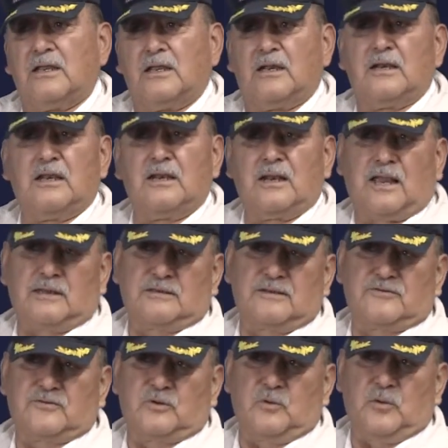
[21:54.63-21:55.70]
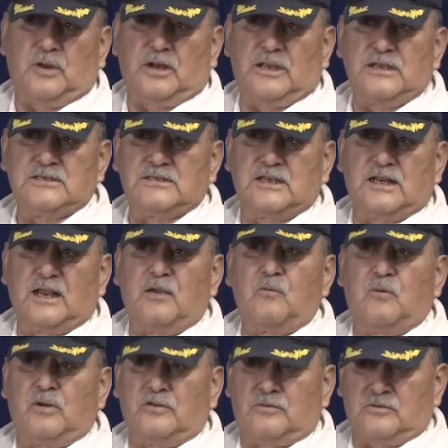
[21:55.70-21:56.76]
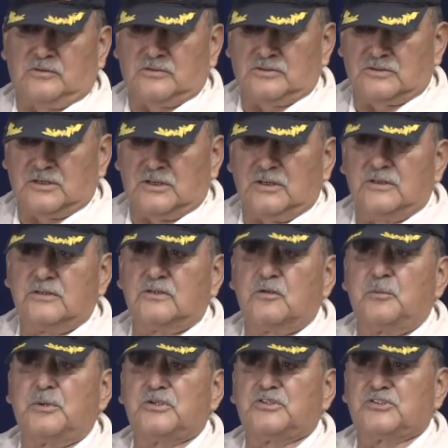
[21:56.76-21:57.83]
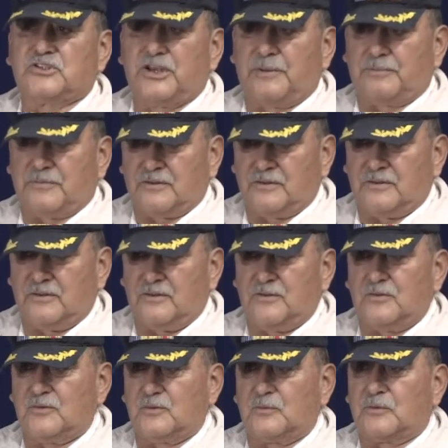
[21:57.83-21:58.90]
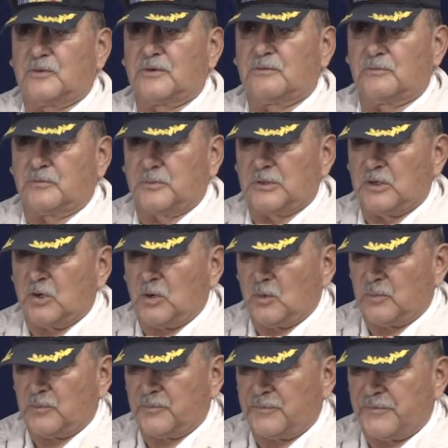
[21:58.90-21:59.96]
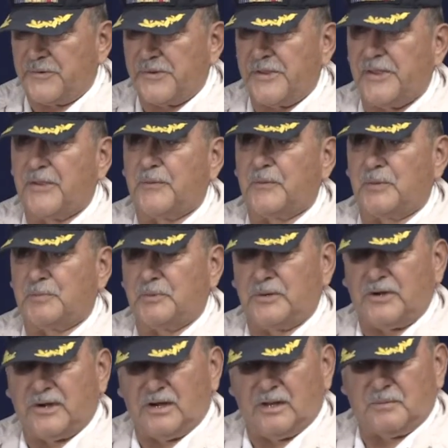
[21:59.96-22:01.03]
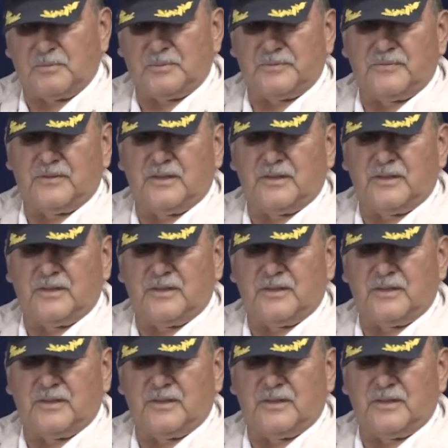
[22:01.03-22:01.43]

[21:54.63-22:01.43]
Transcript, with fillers: and he liked it so well, he said, I want this to be shipped to wherever we go. We'll put it up.